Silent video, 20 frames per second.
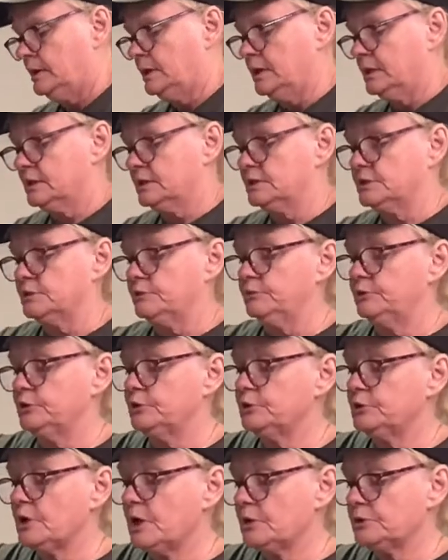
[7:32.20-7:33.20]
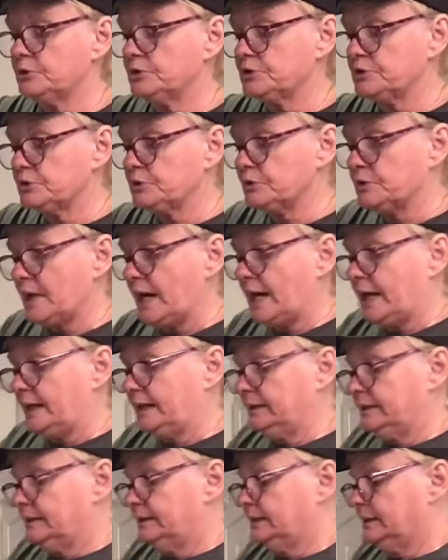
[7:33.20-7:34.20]
Because if you don't do
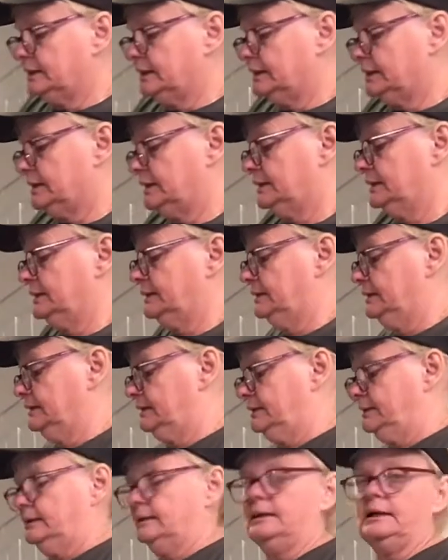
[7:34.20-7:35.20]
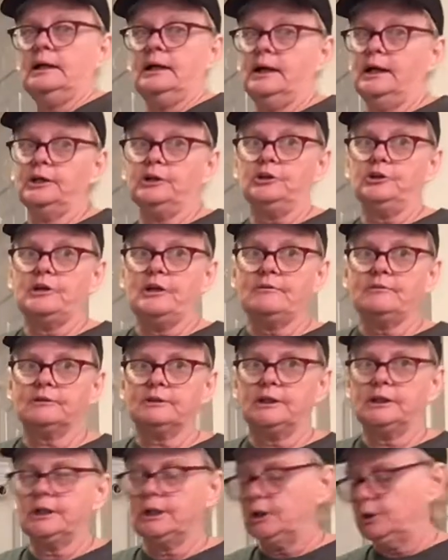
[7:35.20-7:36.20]
that, you're never
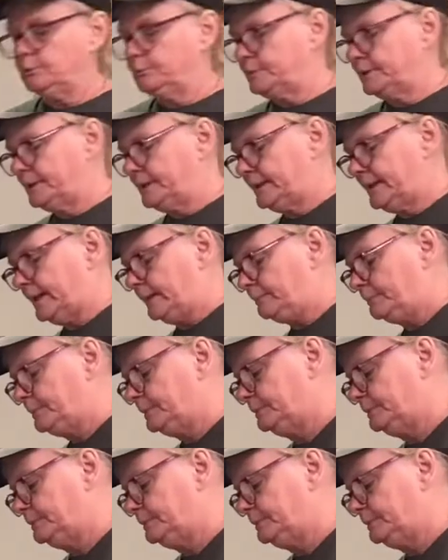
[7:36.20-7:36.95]
going to open it up.